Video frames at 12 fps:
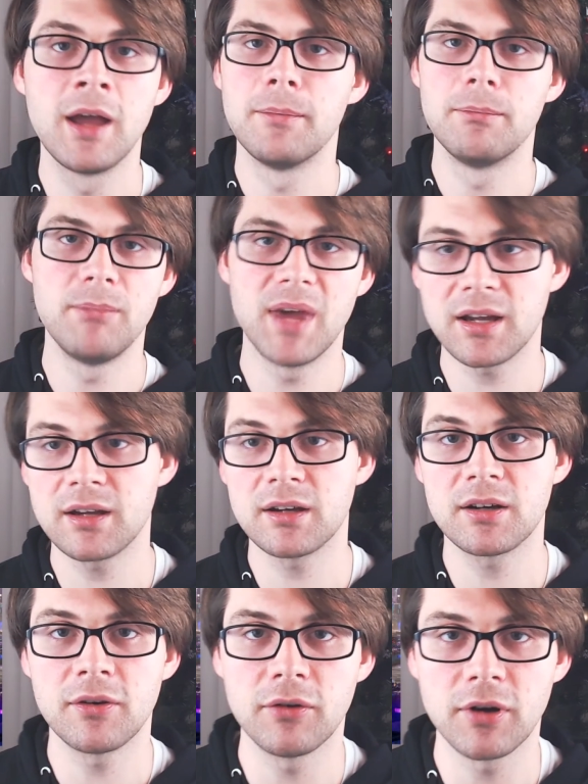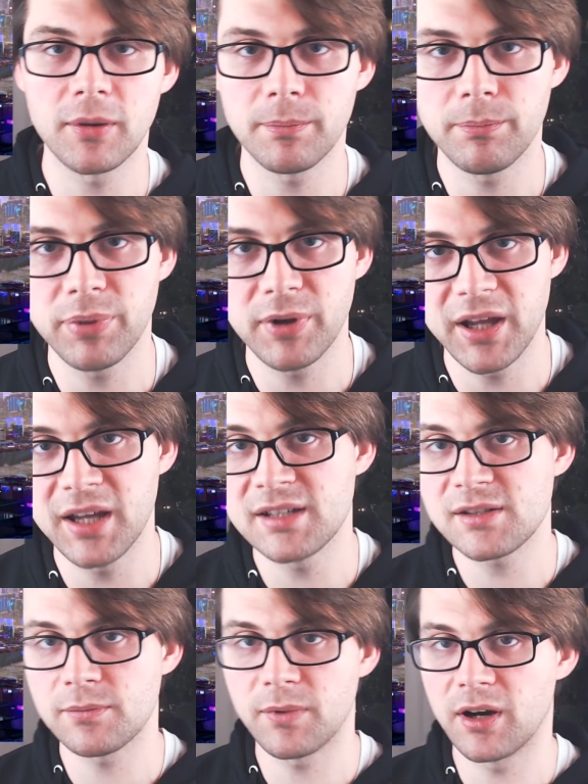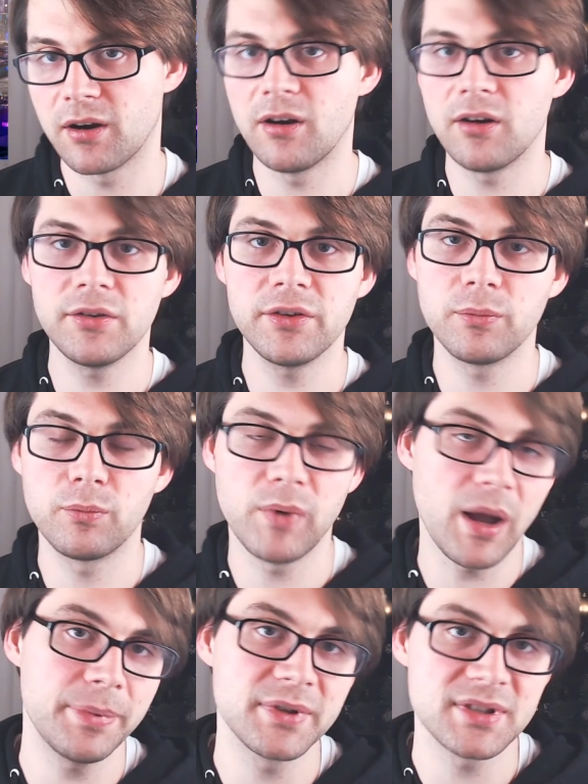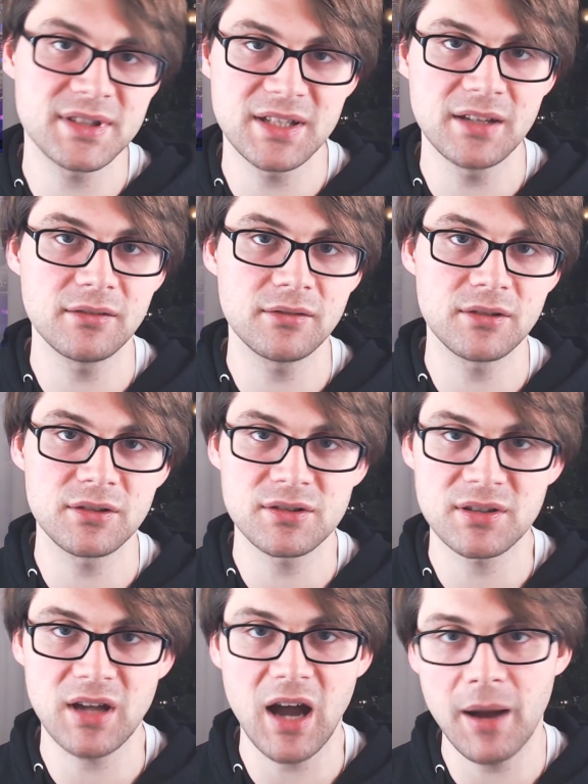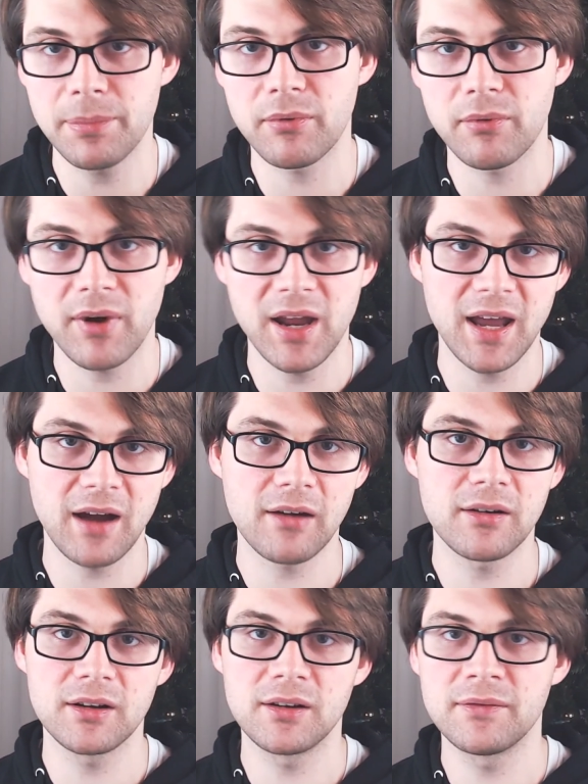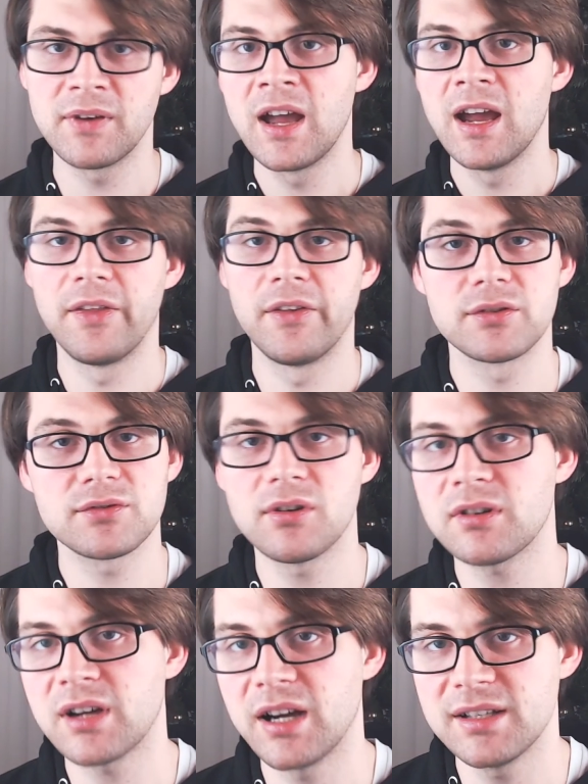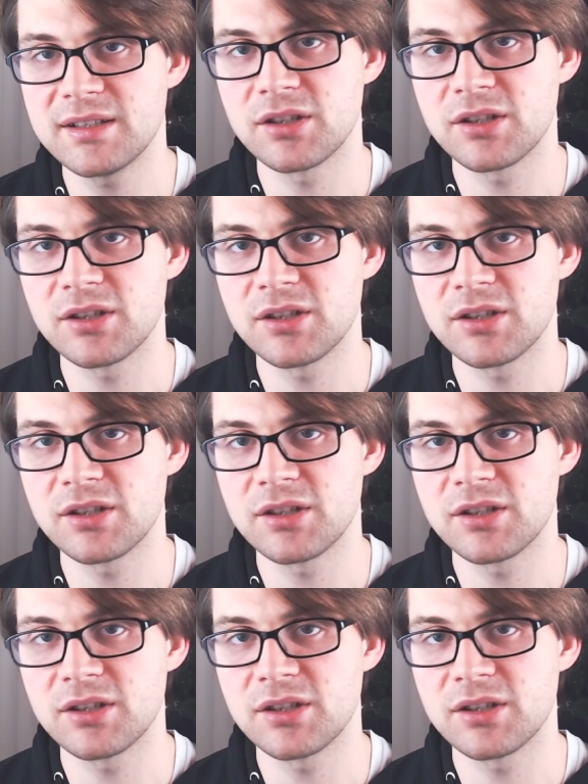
megacorp place where all the weapons dealers operate out of, and there's all kinds of